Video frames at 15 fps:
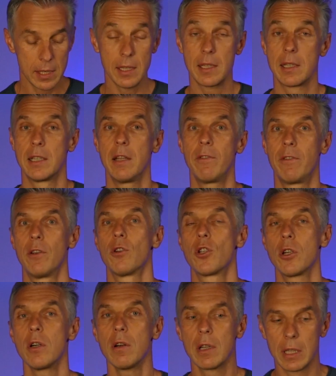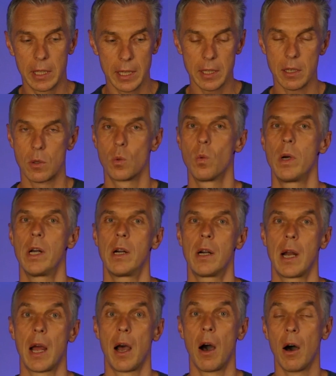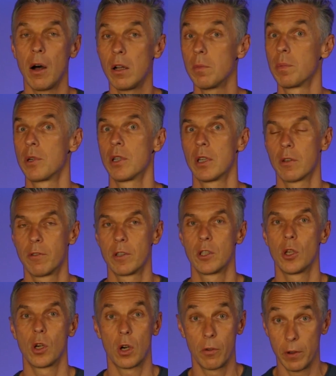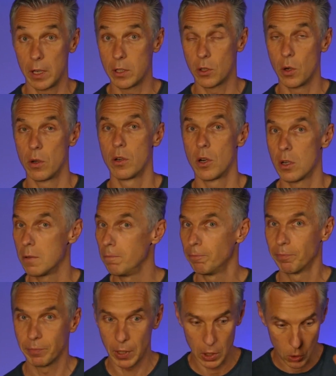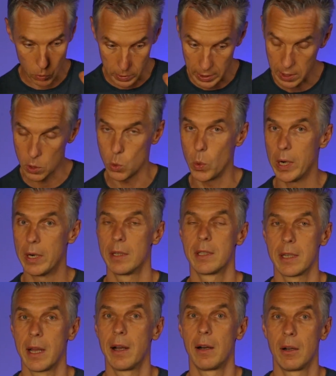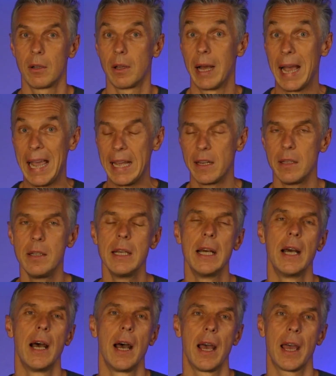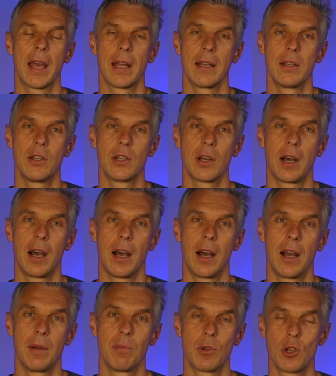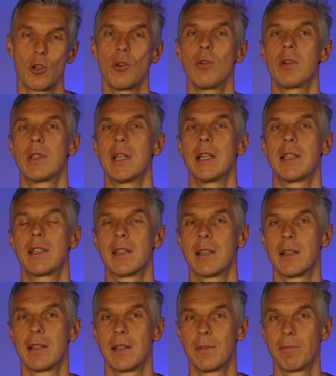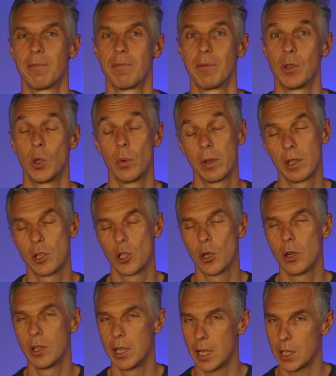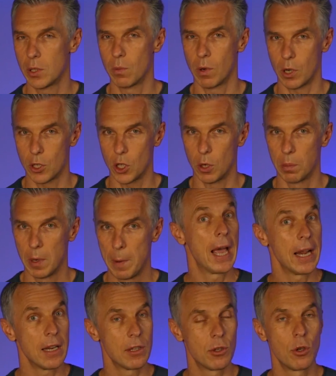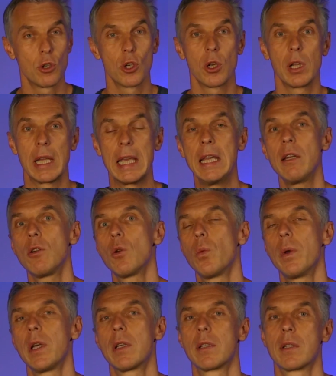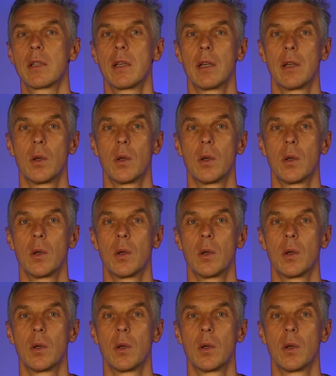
is the future. This is where all product photography is going on. You know, this is where it's all heading. And I'm sure that um, you will enjoy this workshop. And as usual, in two weeks,